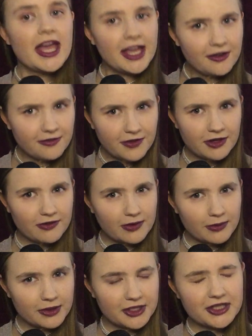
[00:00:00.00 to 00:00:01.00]
If you ever
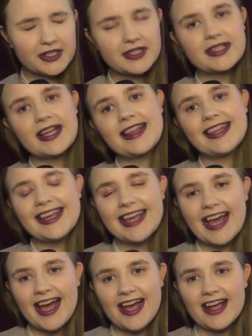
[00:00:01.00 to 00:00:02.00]
watch this and think,
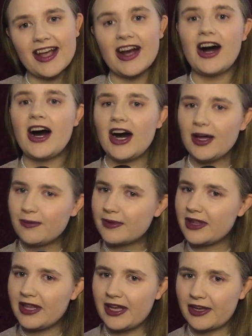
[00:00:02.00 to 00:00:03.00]
hey, I
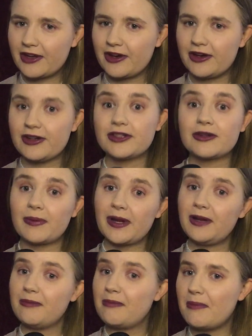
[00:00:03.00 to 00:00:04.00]
would like her to
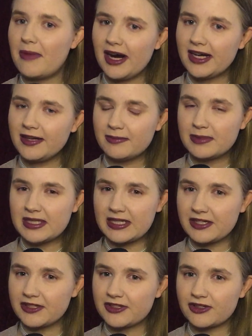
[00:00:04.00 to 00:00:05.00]
read my
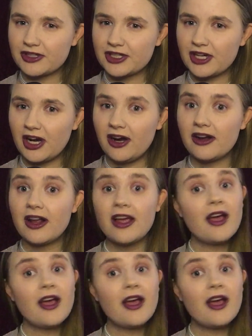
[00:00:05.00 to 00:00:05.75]
Synastry chart,